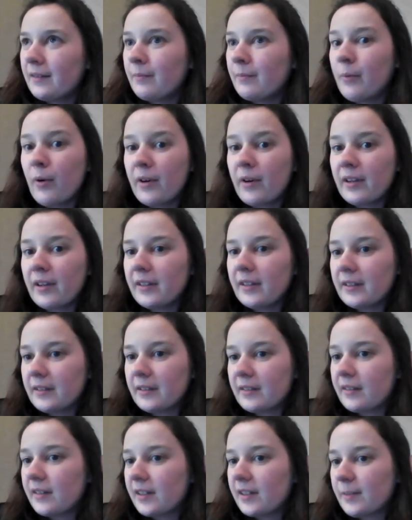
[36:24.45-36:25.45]

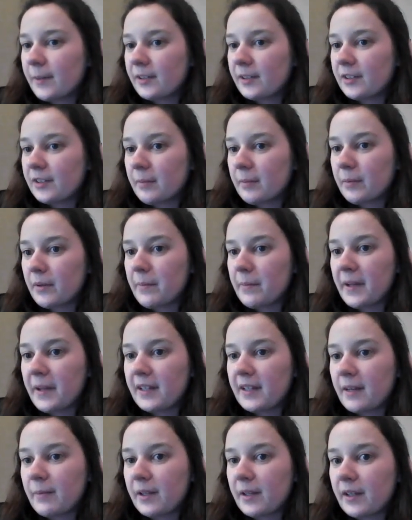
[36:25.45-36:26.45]
Portland, especially
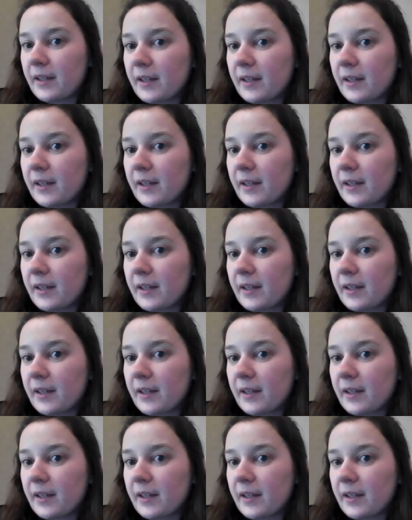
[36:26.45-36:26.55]
pre-pandemic,